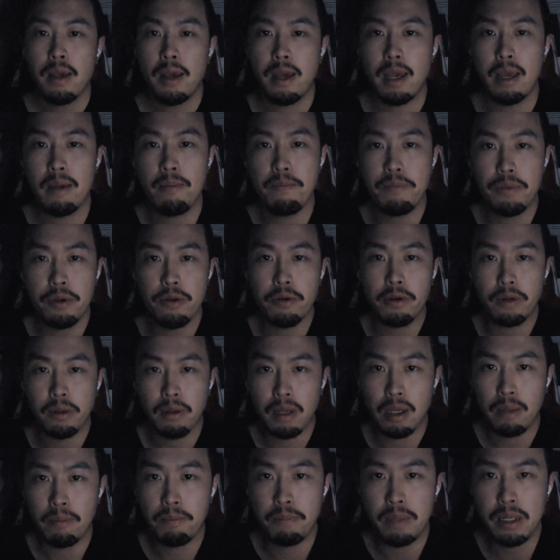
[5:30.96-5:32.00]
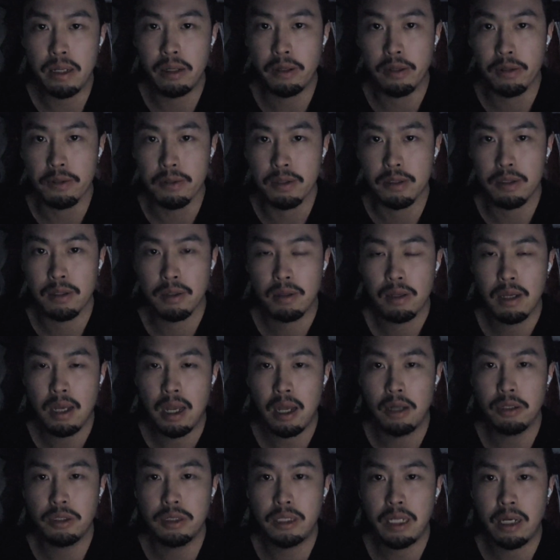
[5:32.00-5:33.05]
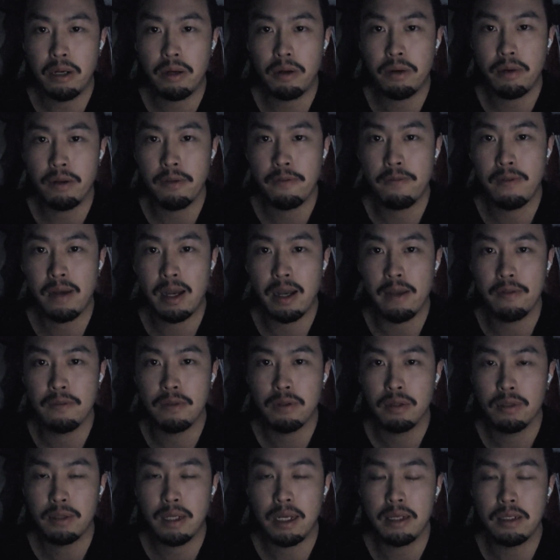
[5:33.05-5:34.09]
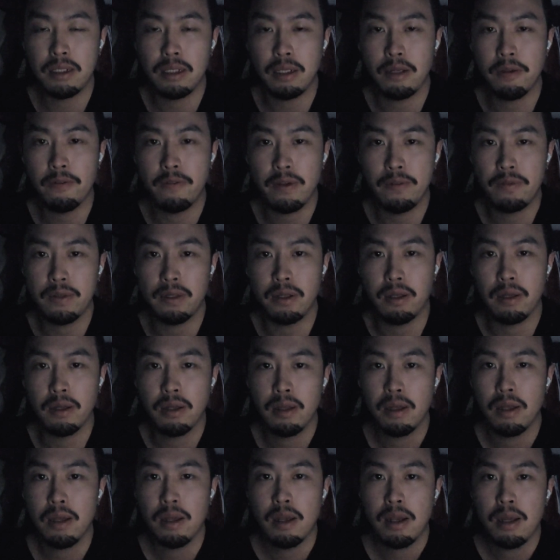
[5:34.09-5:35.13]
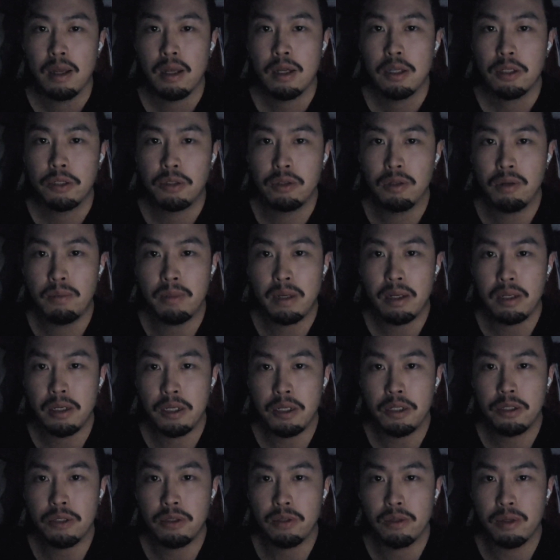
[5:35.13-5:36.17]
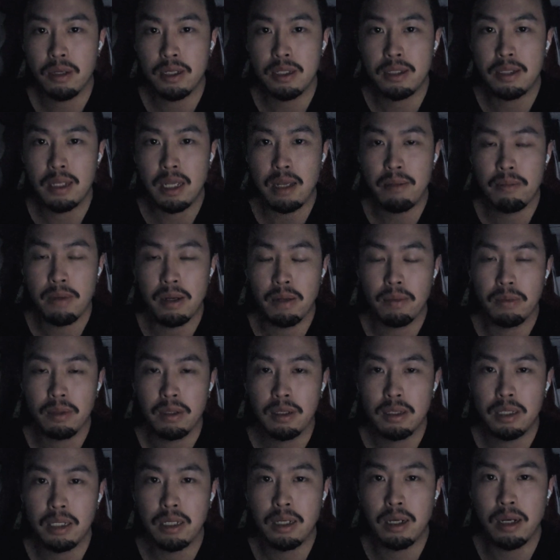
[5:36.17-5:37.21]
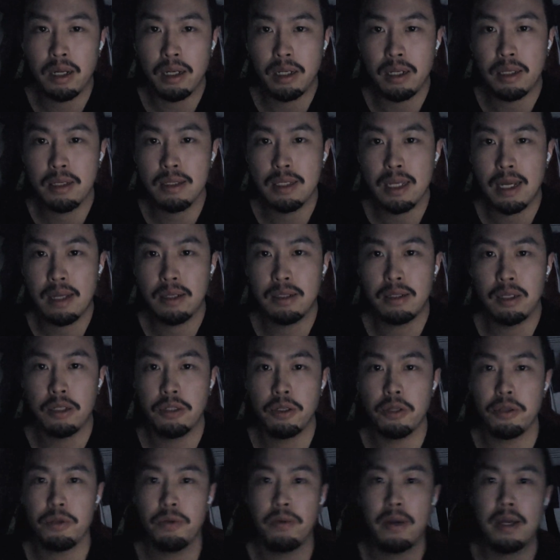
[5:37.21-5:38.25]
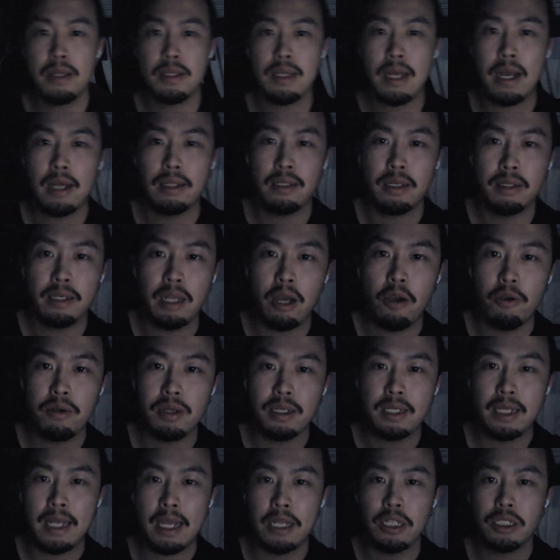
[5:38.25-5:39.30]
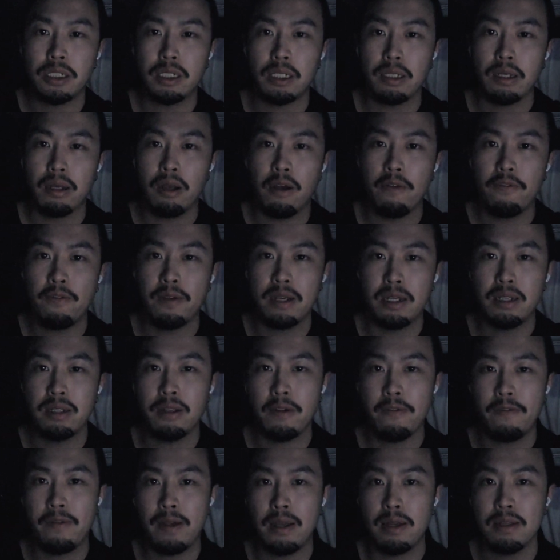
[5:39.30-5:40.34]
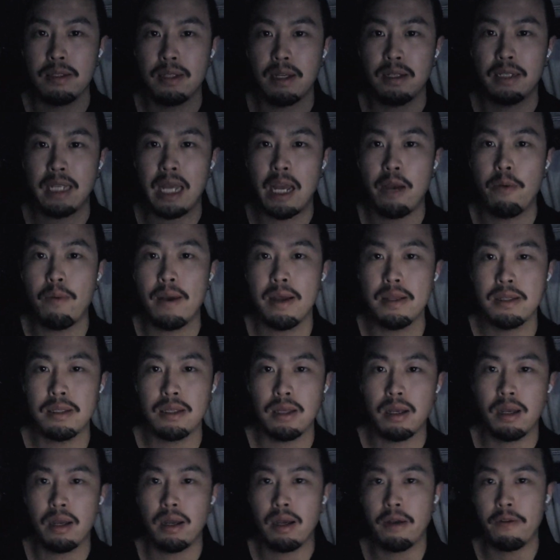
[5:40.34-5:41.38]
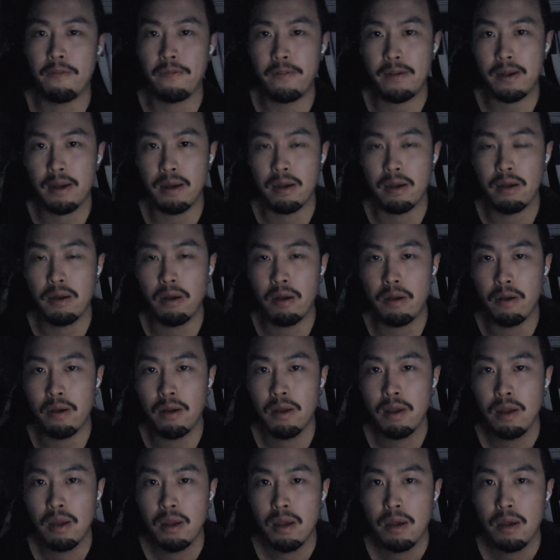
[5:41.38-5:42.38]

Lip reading: ambiguous. On January 5, 1950, Truman issued a statement declaring that the U.S. had no intention of interfering in Taiwan's affair or